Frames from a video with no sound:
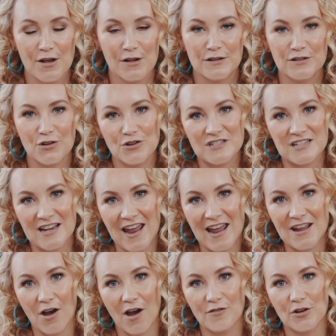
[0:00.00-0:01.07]
So
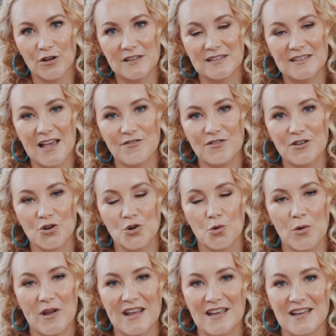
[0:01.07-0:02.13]
today I've got 7
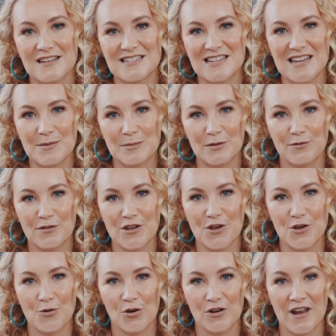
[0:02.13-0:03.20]
quick tips for
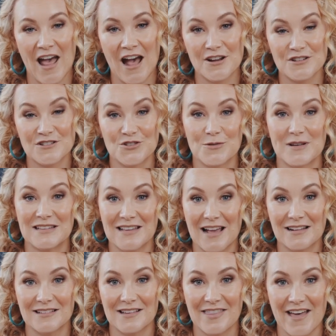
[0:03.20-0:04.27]
you on how to do
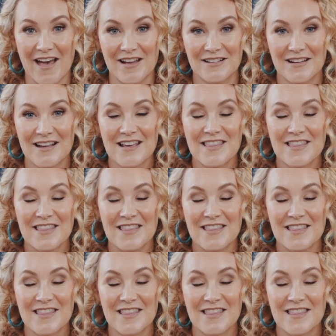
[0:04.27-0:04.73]
exactly that.